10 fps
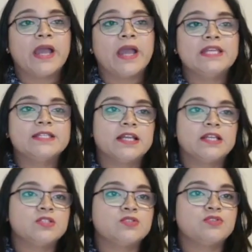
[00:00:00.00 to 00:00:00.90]
White
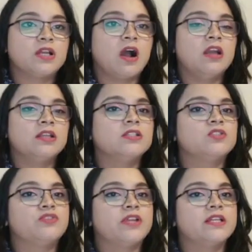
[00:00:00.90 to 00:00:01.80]
can disregard
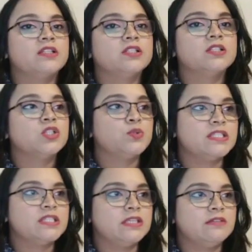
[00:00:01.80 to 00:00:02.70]
the threat to
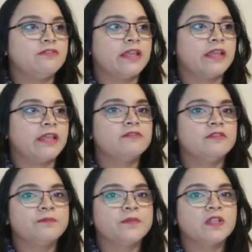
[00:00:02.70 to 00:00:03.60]
c5
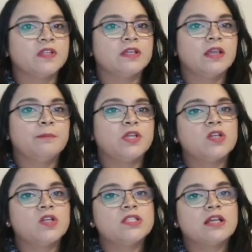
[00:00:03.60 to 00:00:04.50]

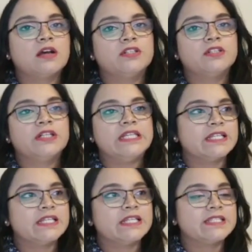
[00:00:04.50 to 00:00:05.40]
because after
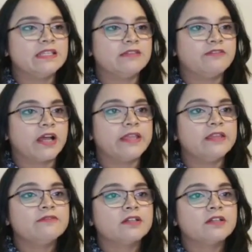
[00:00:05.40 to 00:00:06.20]
d takes c5,